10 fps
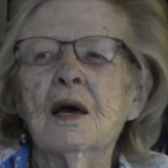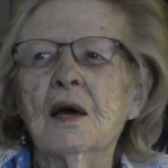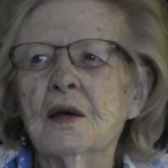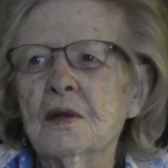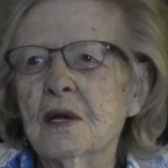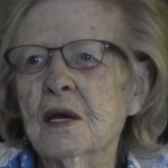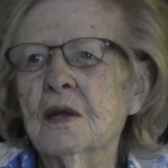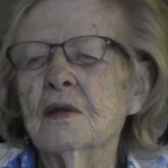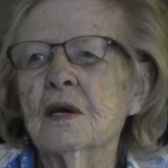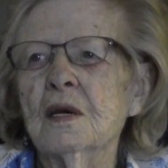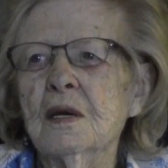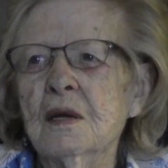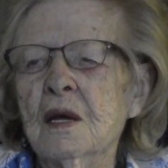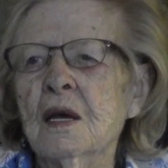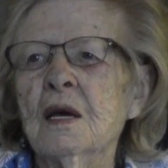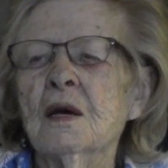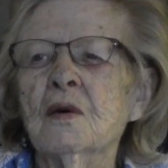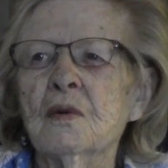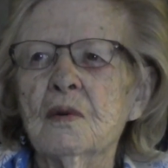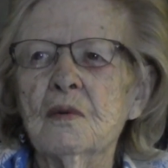And they
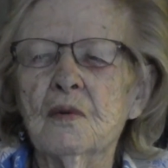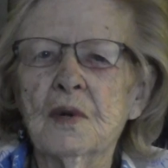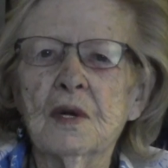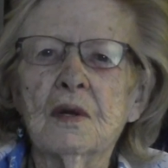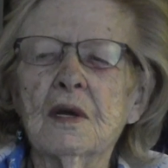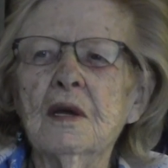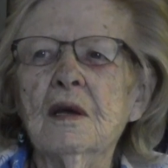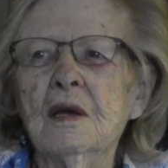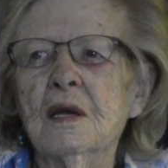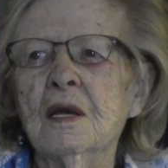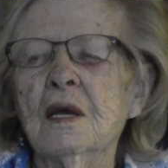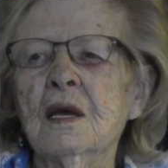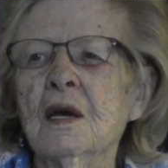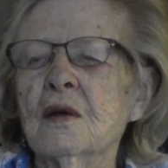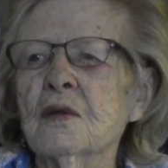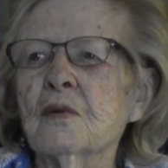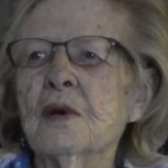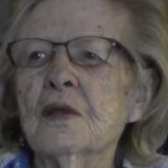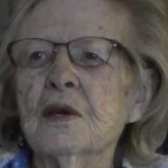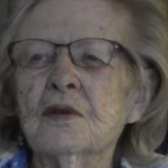really, the
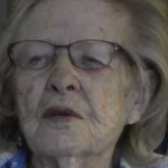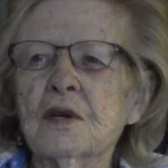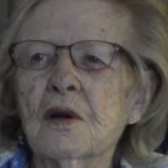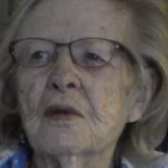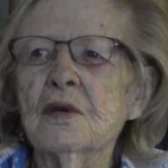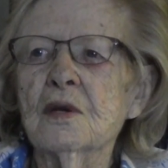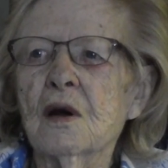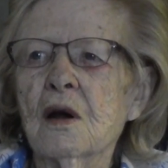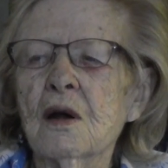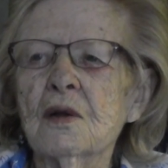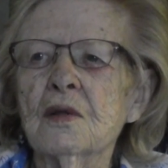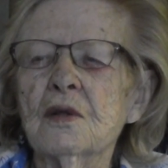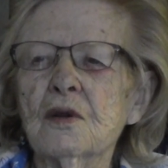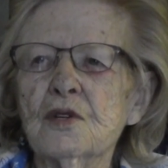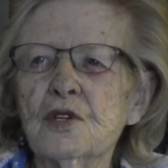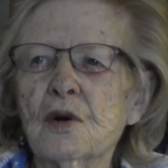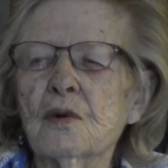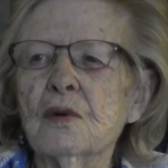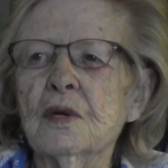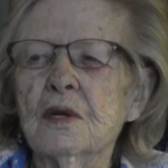way they took care of the yard and their
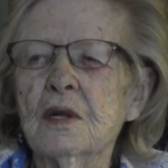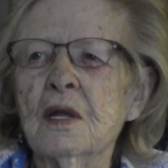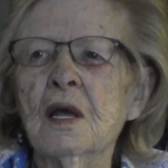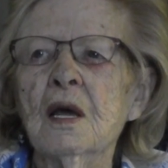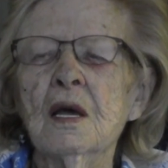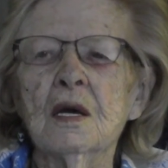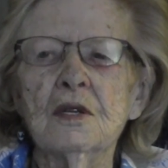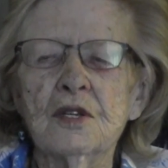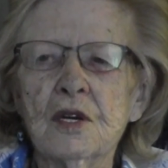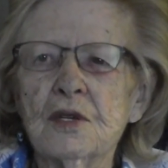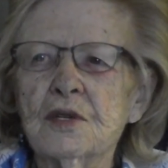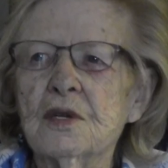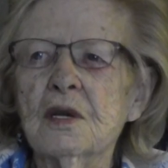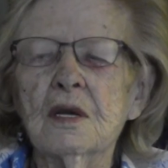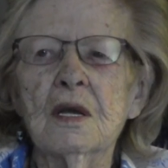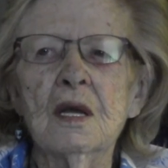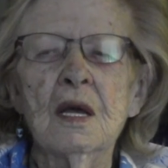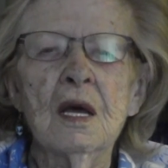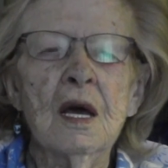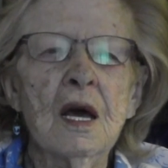children, and just
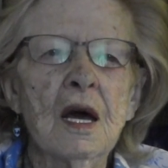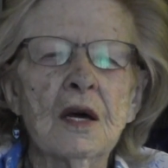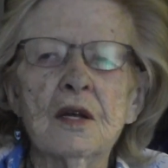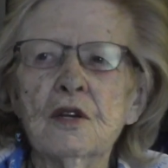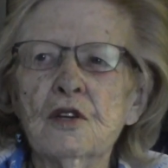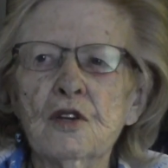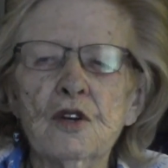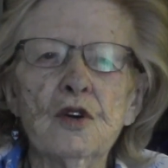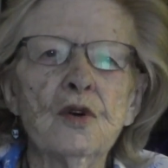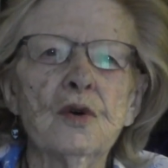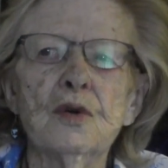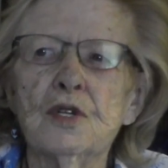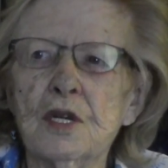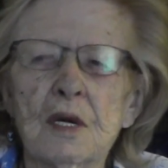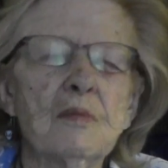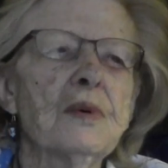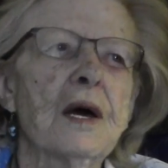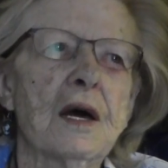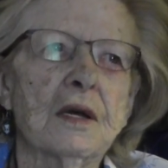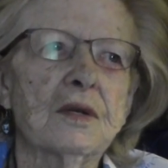had a huge
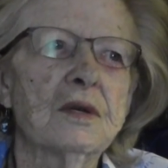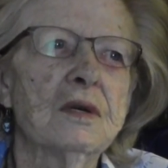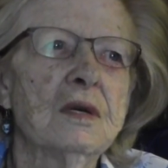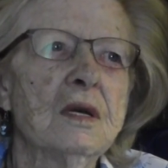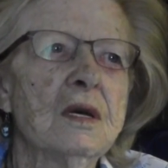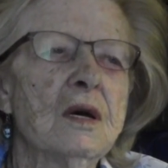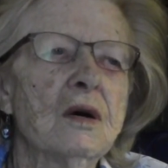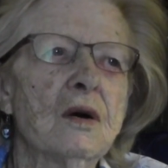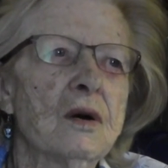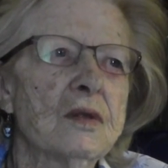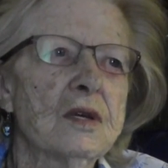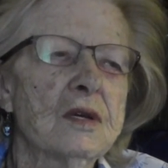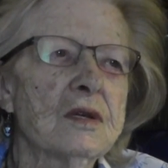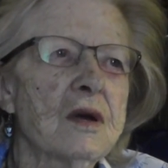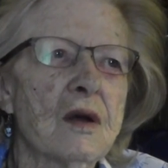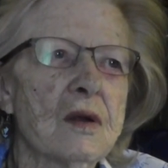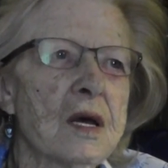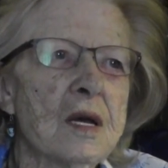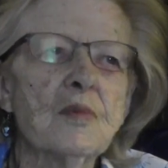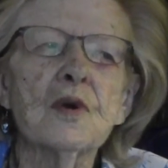impact on the entire
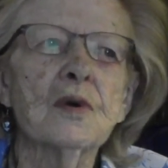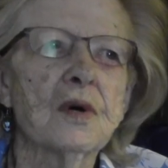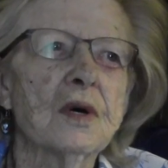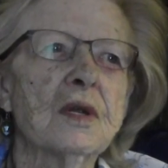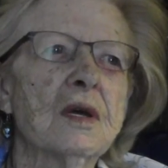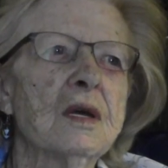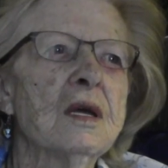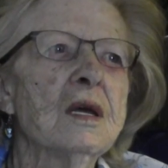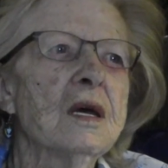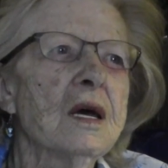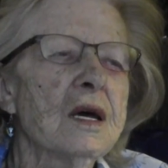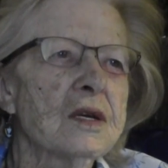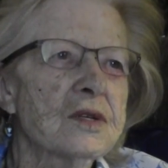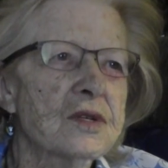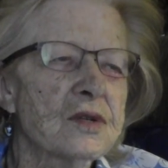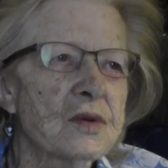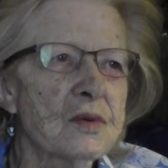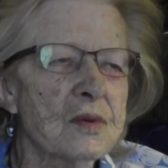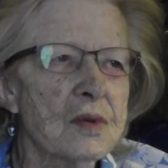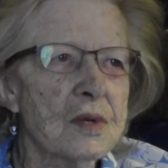neighborhood as to